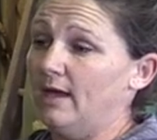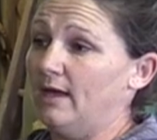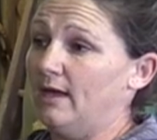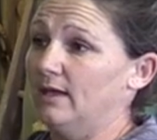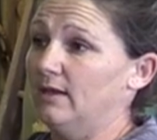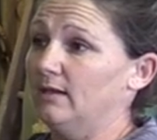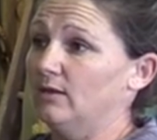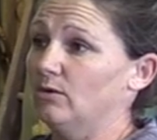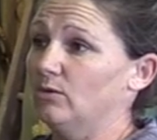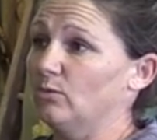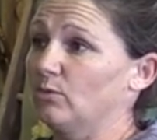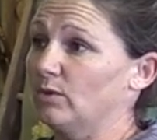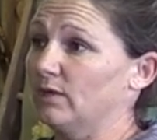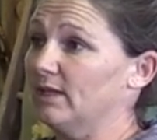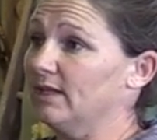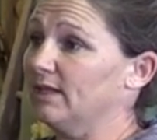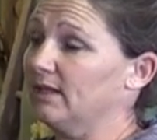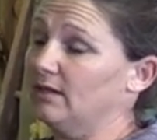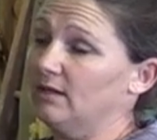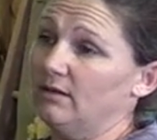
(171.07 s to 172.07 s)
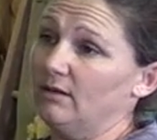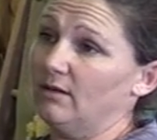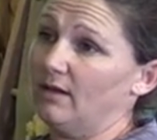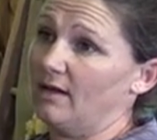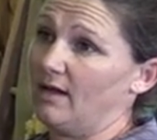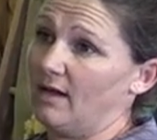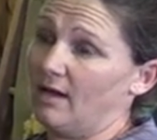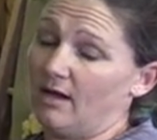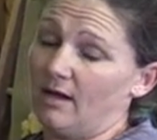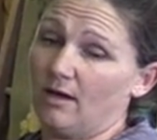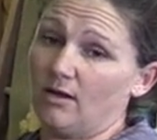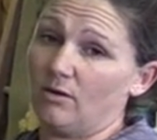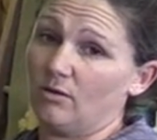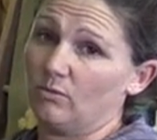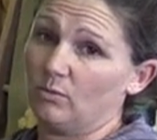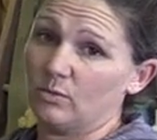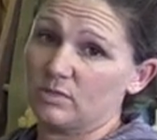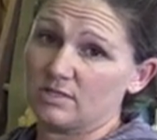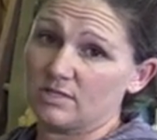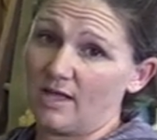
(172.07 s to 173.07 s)
and really uh,
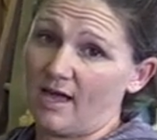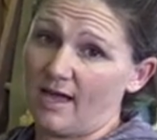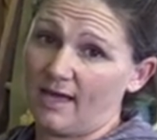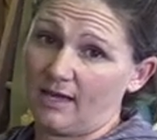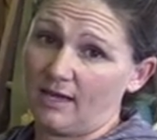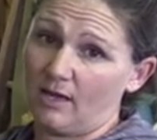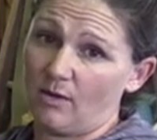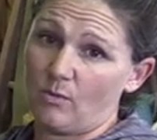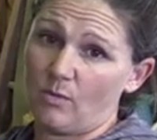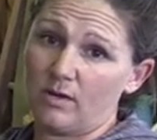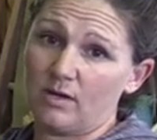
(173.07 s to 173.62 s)
was liking